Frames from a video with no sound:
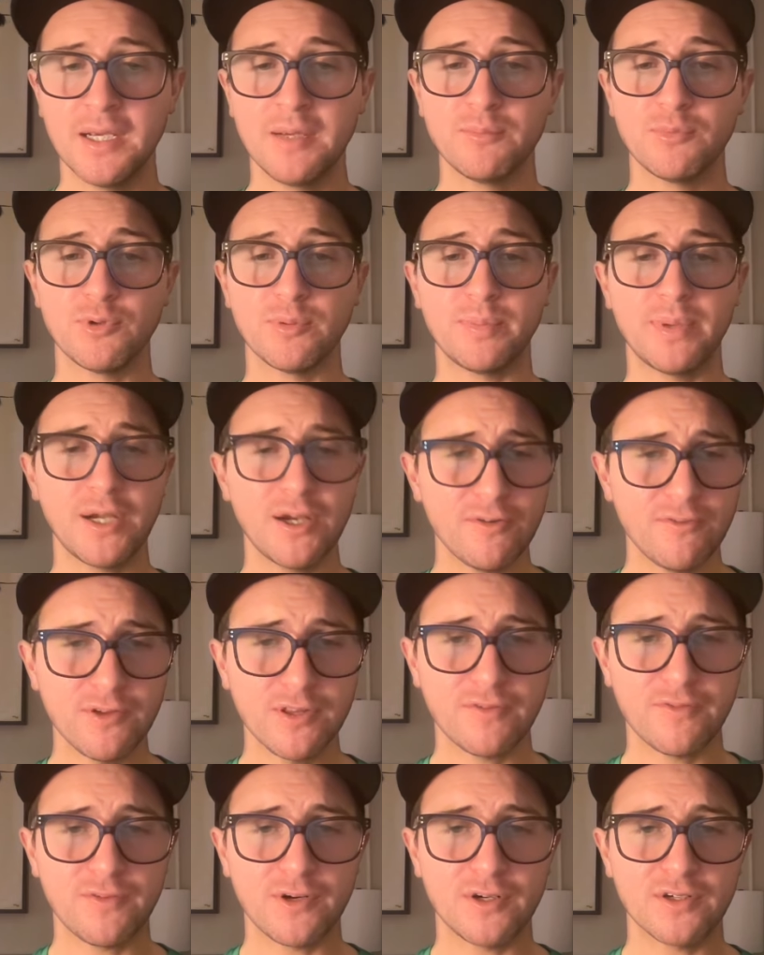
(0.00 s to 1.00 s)
Prepare for
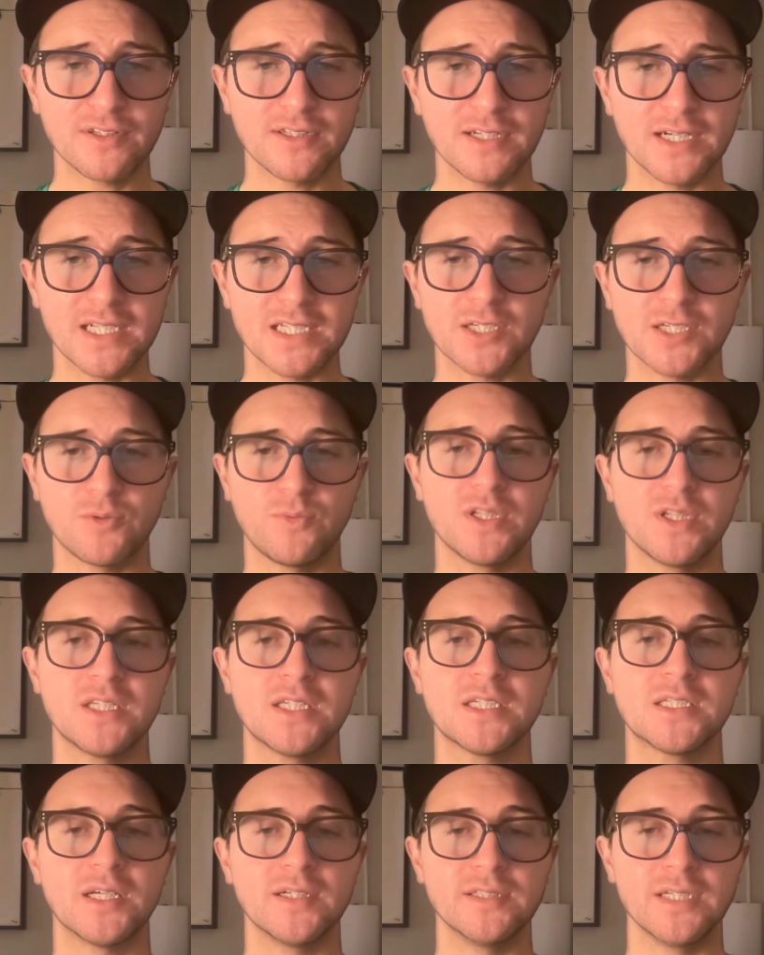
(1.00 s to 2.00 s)
the Fall Classic with
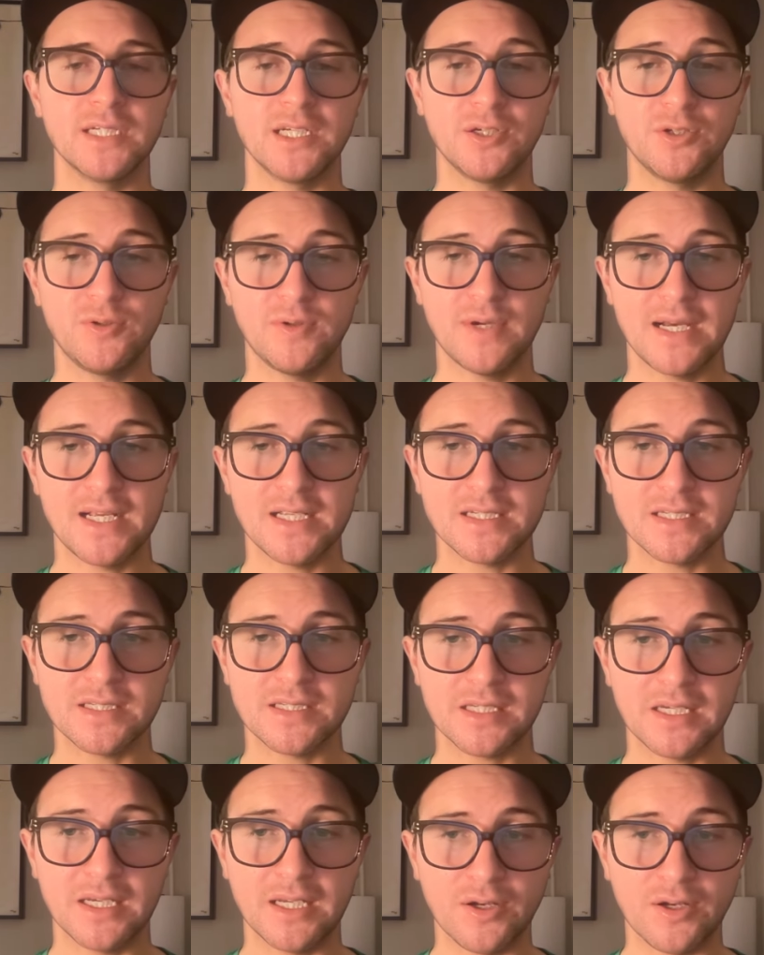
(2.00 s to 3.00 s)
Sully, who
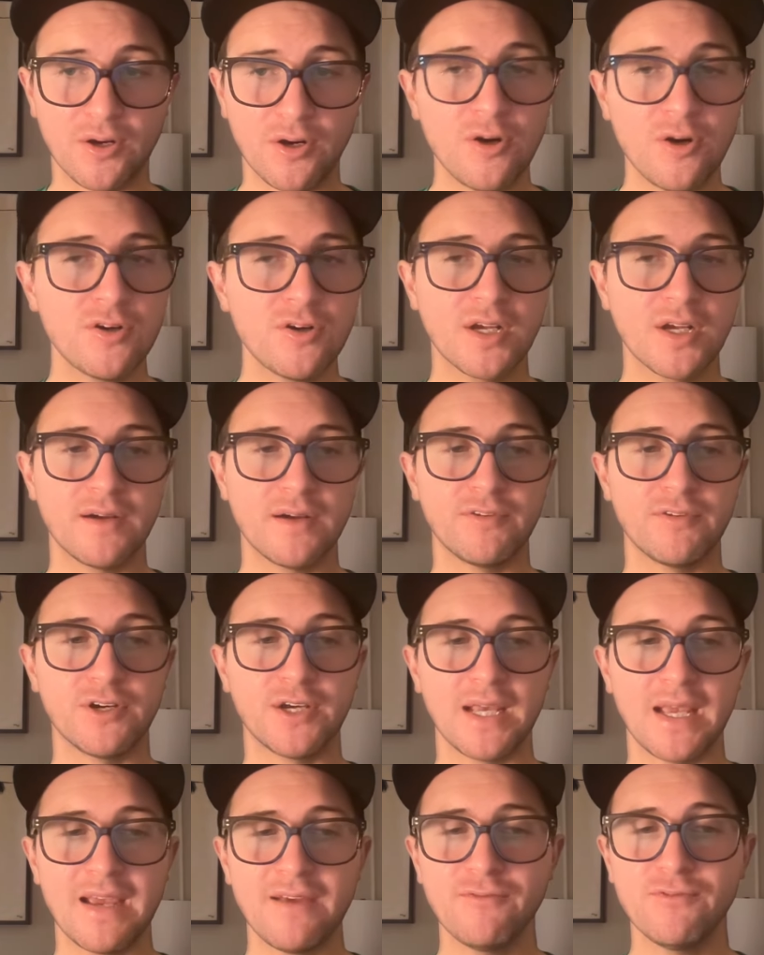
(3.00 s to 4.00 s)
has it all
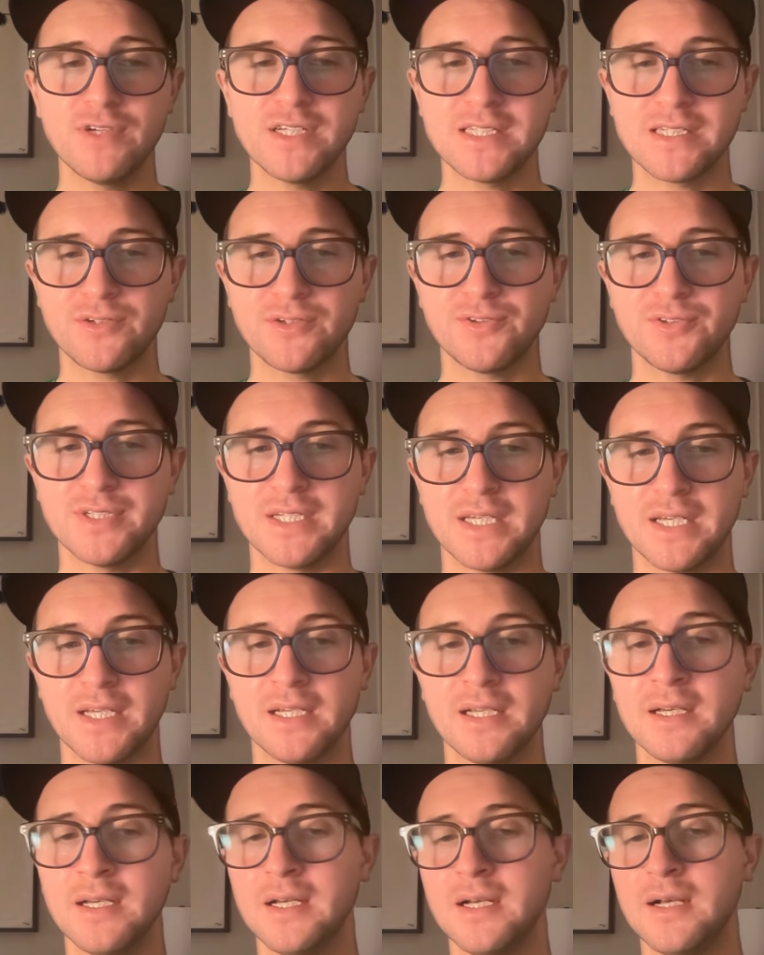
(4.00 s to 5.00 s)
covered every single
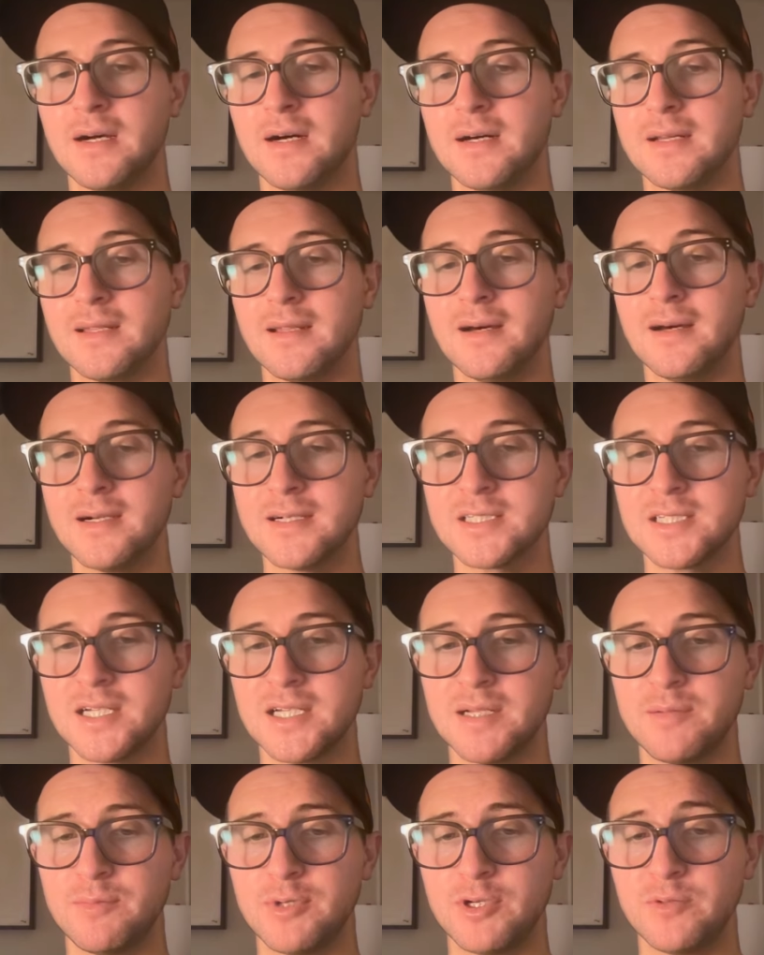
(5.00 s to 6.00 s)
day on Locked On
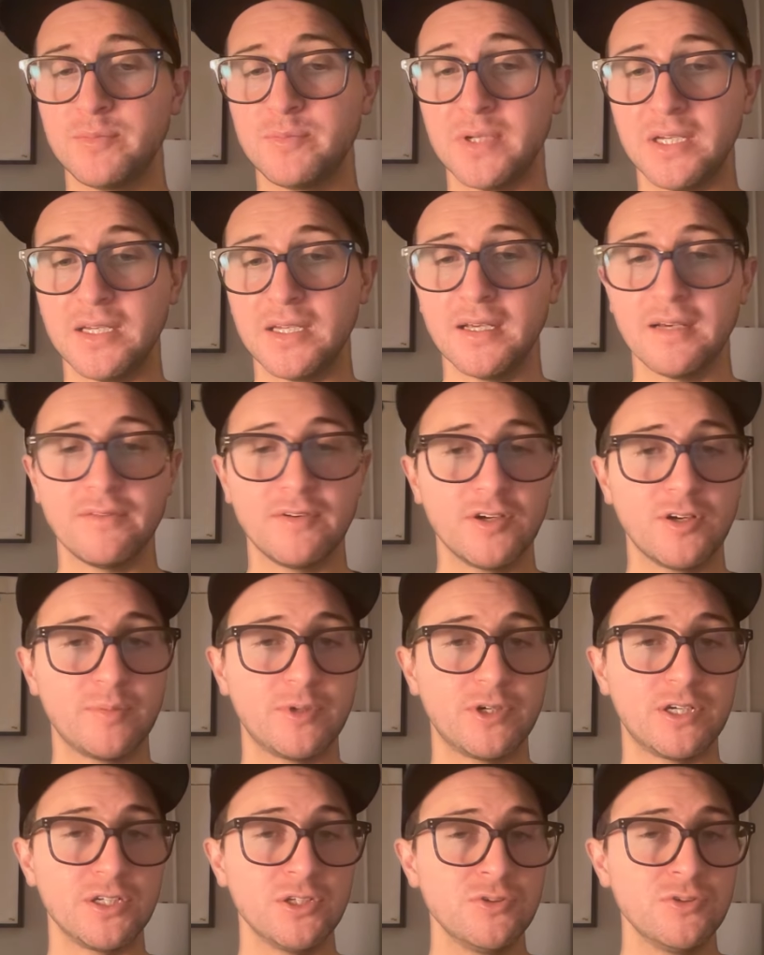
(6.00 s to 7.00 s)
MLB,
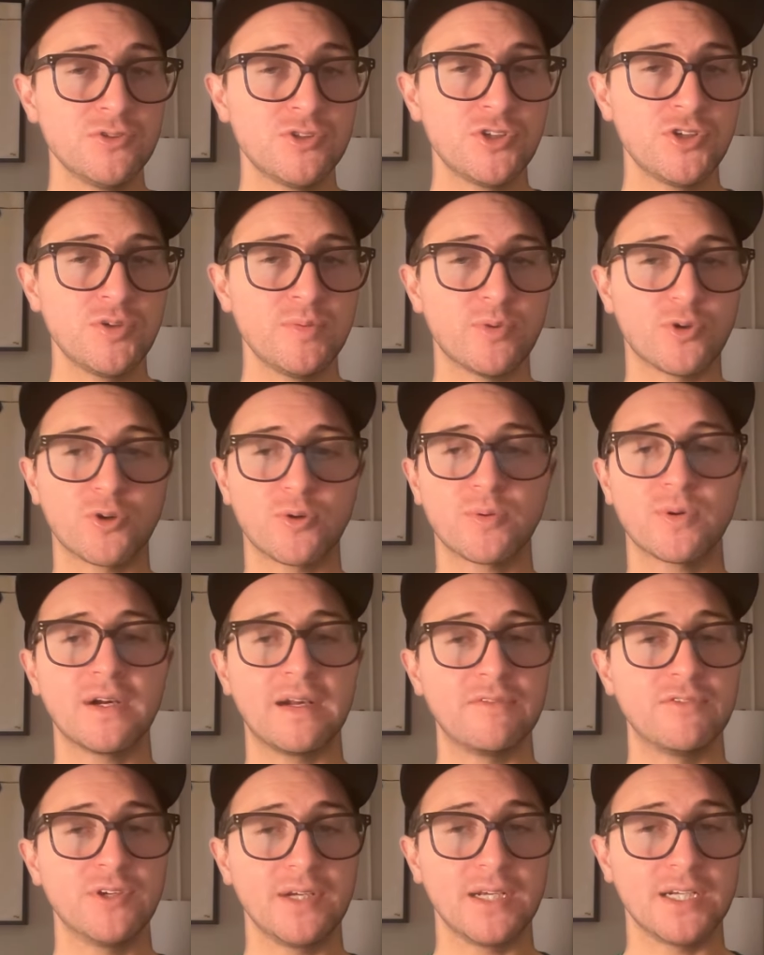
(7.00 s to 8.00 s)
available on YouTube or
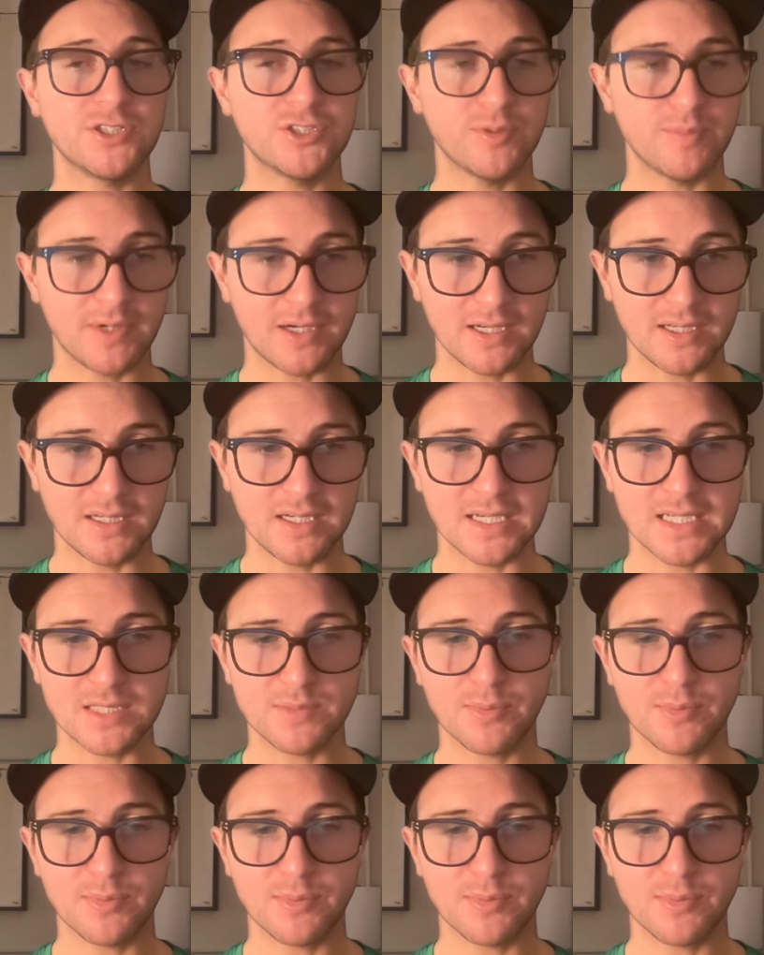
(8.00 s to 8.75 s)
wherever you get your podcasts.